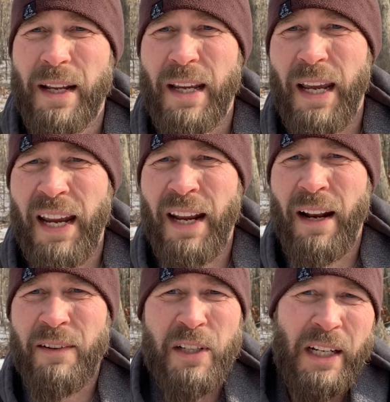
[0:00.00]
and
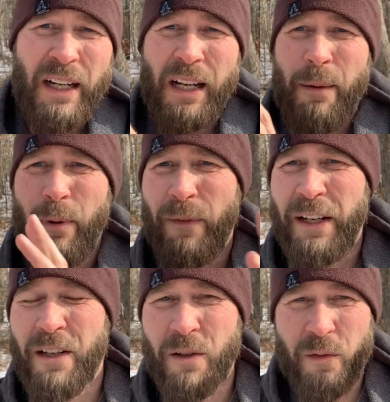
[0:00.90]
I've taken a couple of
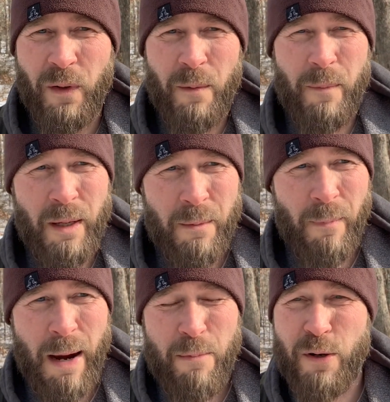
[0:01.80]
videos from
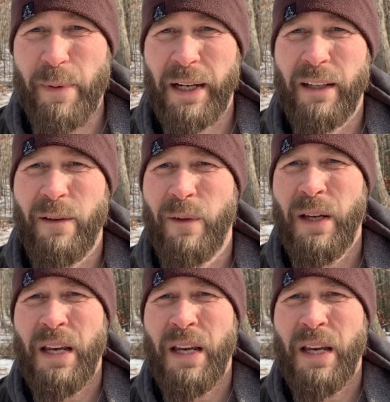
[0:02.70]
my perspective.